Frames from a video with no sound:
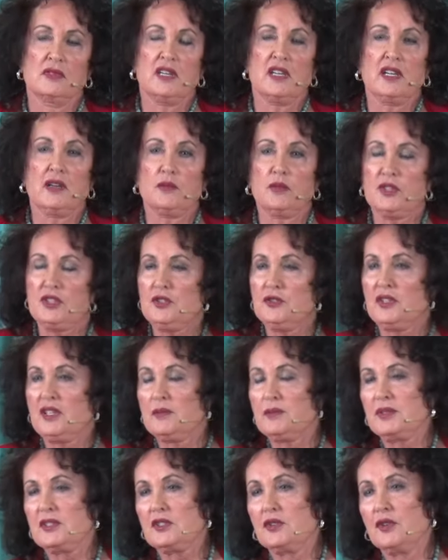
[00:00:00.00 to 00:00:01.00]
And when you
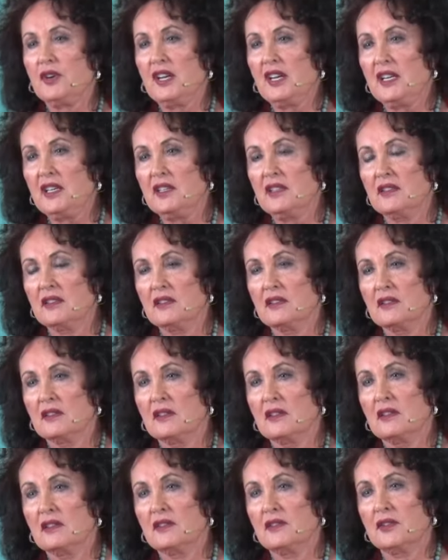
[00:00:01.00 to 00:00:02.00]
get betrayed,
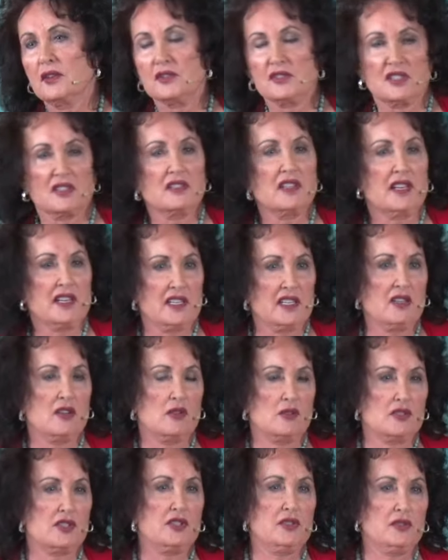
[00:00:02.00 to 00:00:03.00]
there's a letting
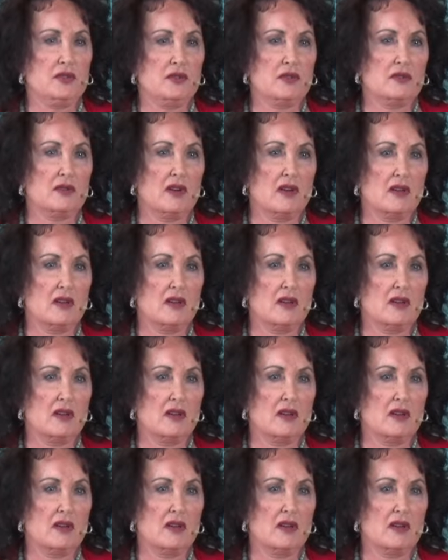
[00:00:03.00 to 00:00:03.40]
go too.